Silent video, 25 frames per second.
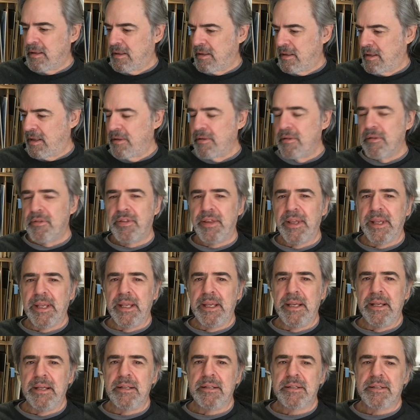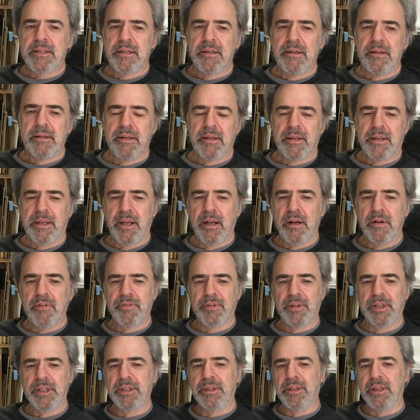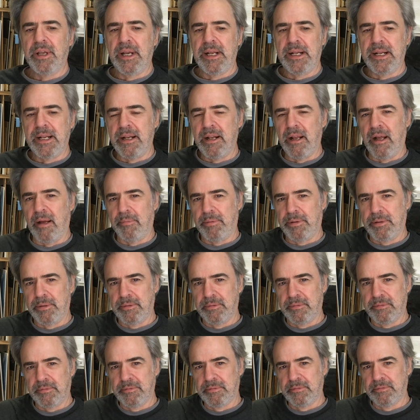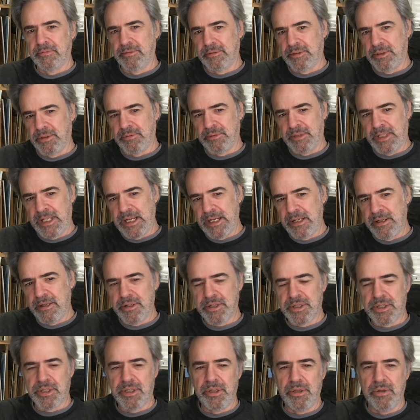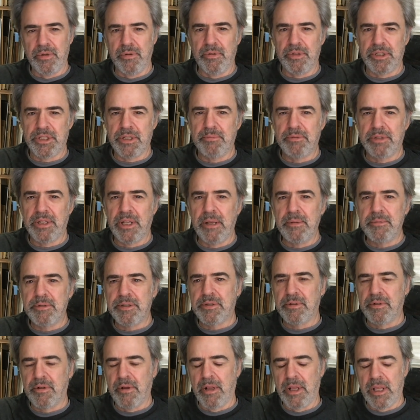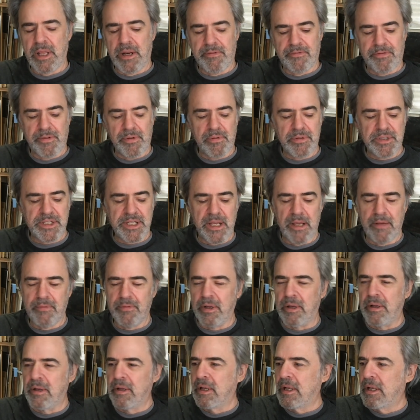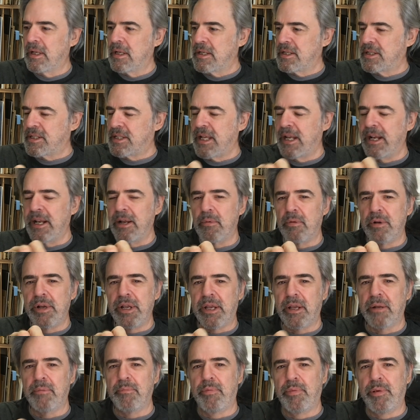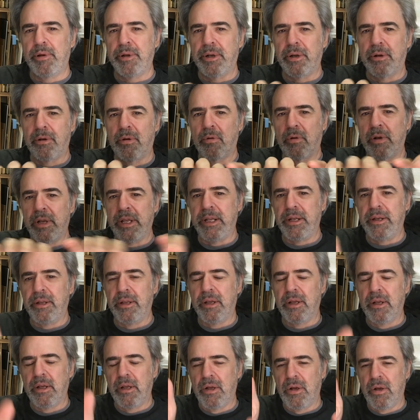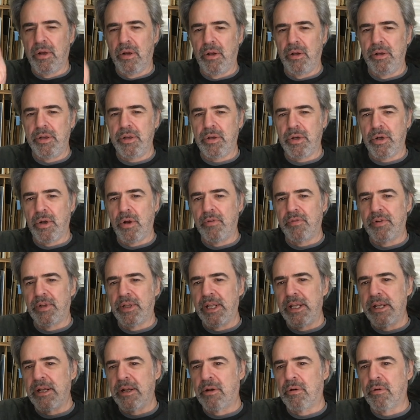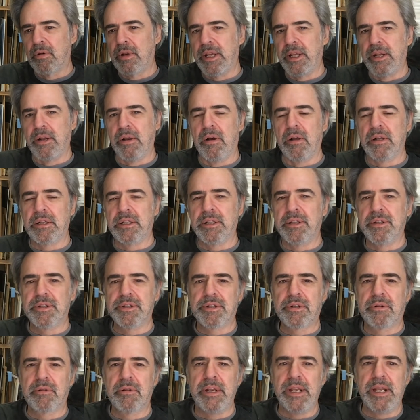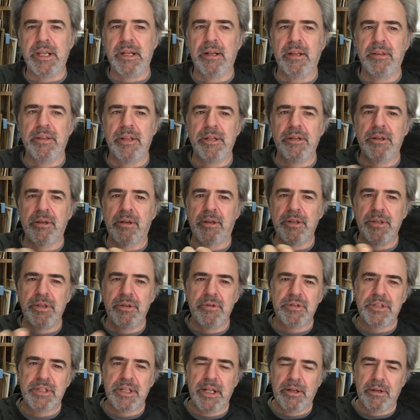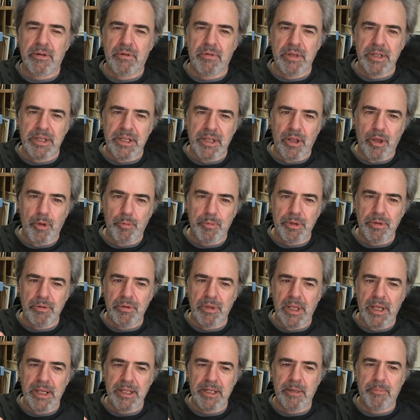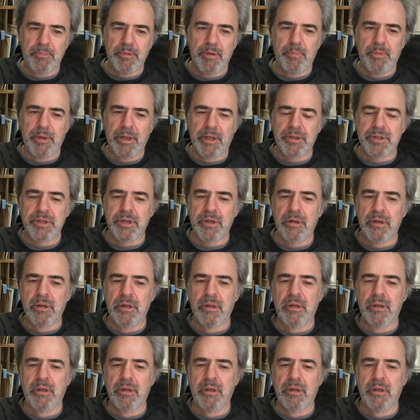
Another thing is, carefully line it up. Don't get it askew. Sometimes a lot of phones have a setting where you can put a grid. You can overlay a grid onto the screen, and then you can use that grid to help you line up the picture.